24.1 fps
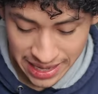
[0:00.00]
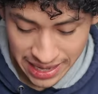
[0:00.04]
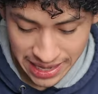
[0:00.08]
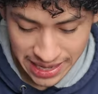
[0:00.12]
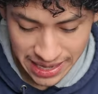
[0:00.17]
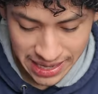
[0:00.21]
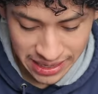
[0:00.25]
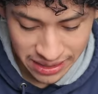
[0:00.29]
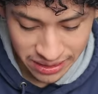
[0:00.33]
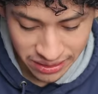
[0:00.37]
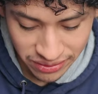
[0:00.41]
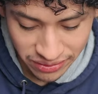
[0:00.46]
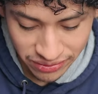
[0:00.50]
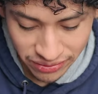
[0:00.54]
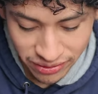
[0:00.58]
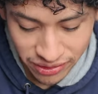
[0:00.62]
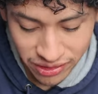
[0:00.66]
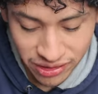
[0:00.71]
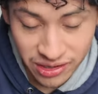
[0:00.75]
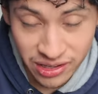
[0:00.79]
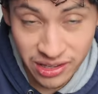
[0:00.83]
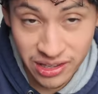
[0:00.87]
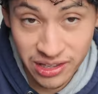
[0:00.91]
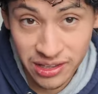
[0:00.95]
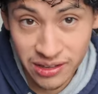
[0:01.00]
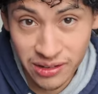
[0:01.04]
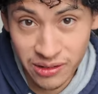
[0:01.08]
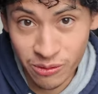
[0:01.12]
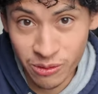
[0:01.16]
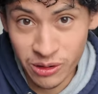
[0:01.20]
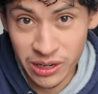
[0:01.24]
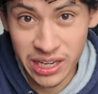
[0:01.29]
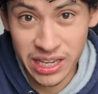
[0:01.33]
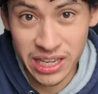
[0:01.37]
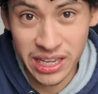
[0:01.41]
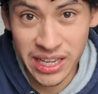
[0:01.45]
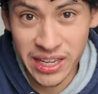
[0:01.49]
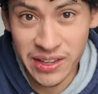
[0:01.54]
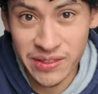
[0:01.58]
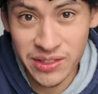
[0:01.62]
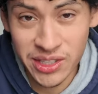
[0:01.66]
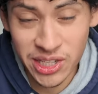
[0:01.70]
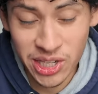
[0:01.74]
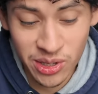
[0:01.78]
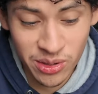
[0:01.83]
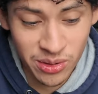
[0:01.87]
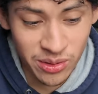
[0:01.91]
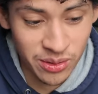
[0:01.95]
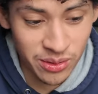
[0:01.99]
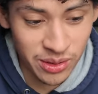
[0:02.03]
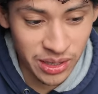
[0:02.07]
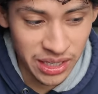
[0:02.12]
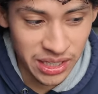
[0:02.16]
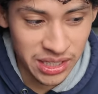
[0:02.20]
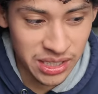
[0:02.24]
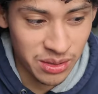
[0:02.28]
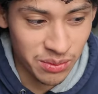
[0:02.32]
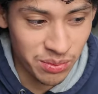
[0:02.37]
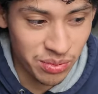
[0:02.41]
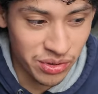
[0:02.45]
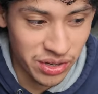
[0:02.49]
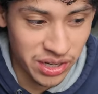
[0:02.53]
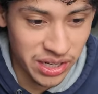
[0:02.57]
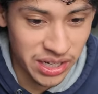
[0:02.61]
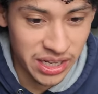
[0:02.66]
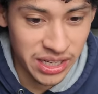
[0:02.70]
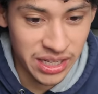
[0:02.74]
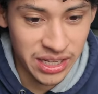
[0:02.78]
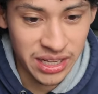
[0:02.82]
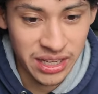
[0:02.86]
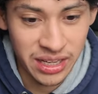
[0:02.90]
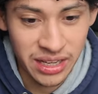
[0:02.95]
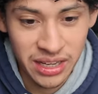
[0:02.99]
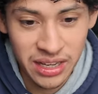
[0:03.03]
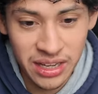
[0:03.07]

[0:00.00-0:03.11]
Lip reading: and for what it gives you, it's a pretty